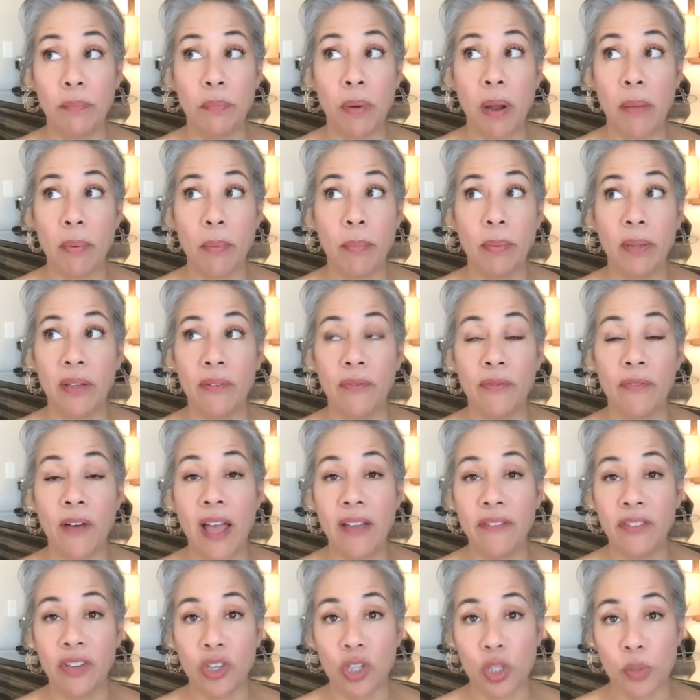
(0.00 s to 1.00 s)
probably
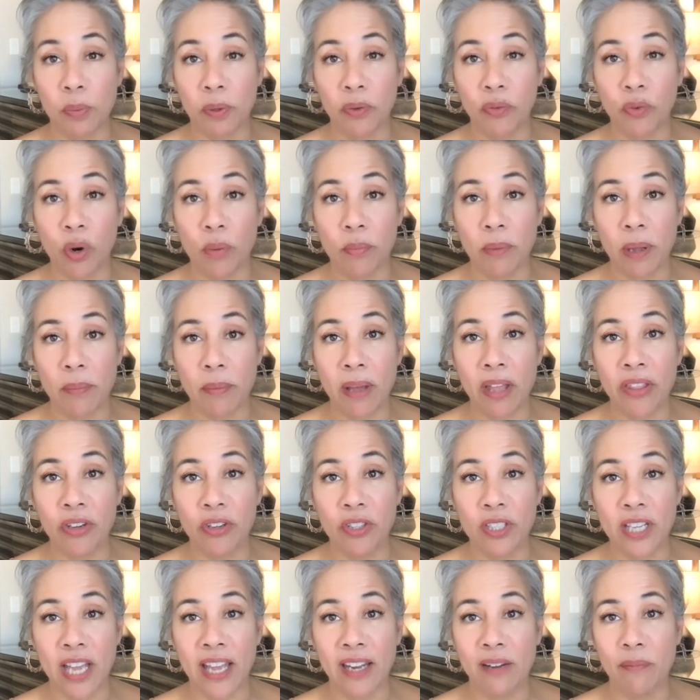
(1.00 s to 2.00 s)
five years before my
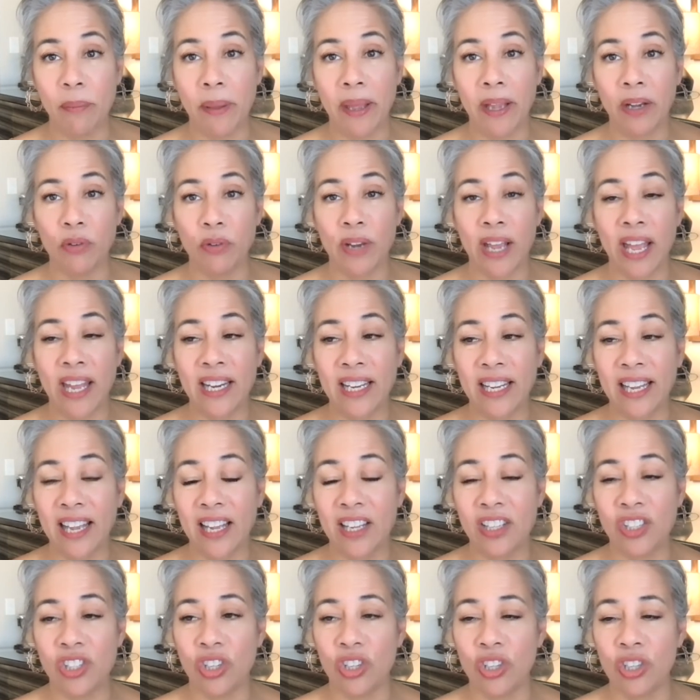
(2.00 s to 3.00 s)
mother died of pancreatic
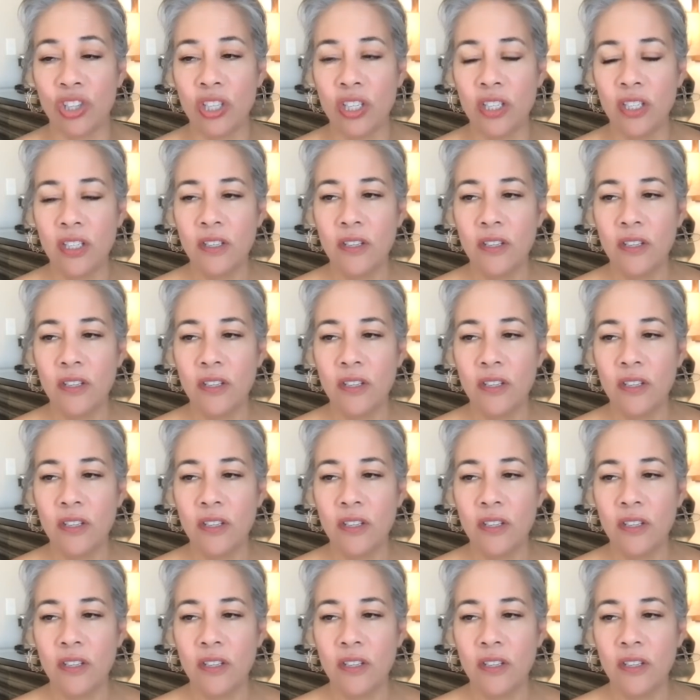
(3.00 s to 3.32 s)
cancer.